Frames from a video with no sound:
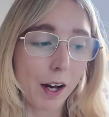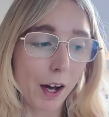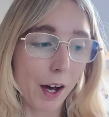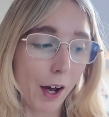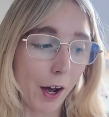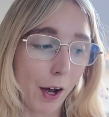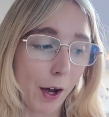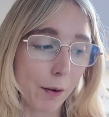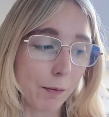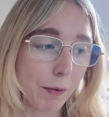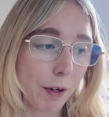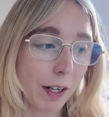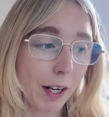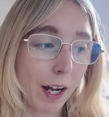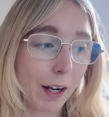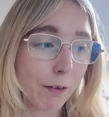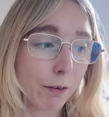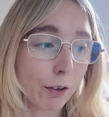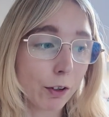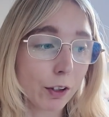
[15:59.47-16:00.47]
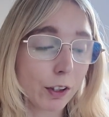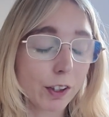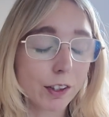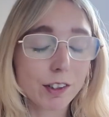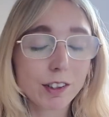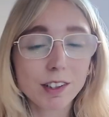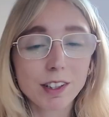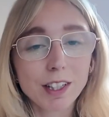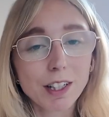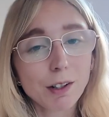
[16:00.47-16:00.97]
And I will
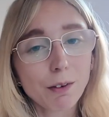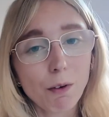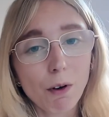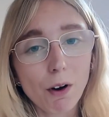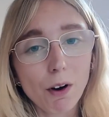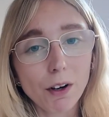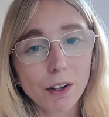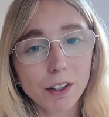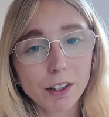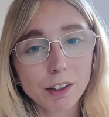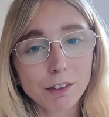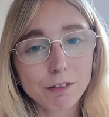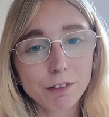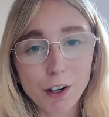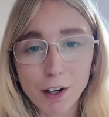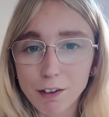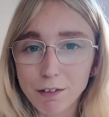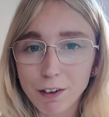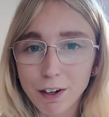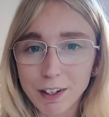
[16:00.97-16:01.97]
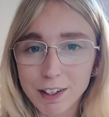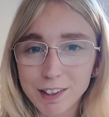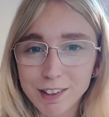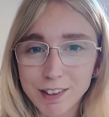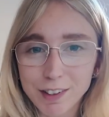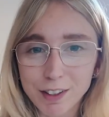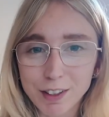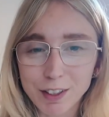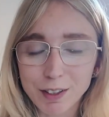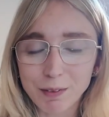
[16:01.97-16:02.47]
see you all very, very
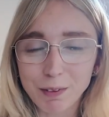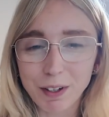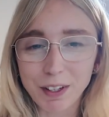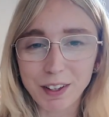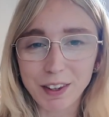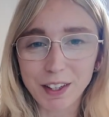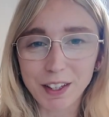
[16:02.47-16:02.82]
soon with